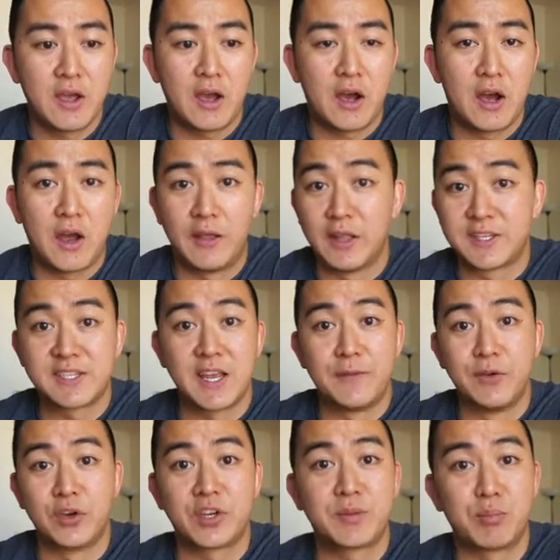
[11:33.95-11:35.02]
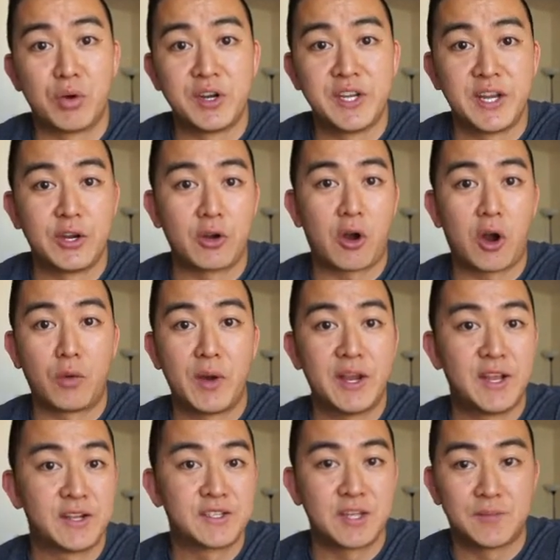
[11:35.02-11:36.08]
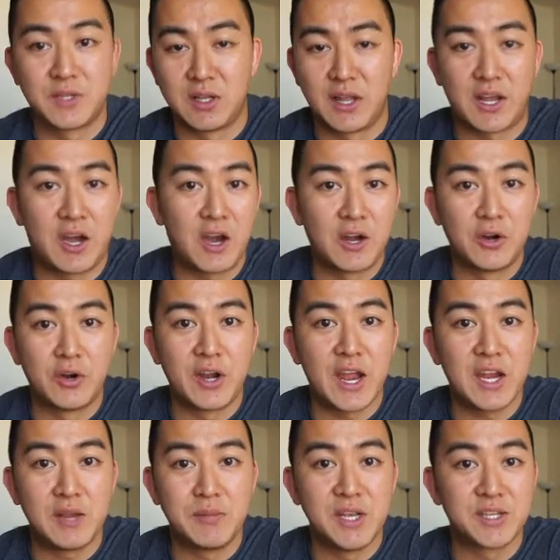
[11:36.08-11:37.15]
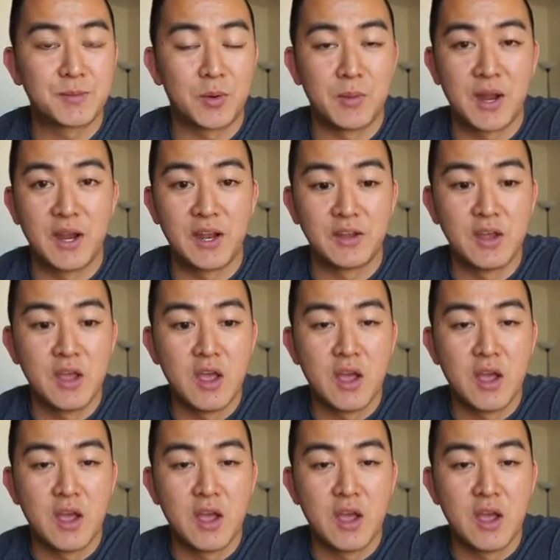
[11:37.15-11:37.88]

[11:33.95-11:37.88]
uh, let's say if you're sprinting your heart rate gets up to like 180 beats per minute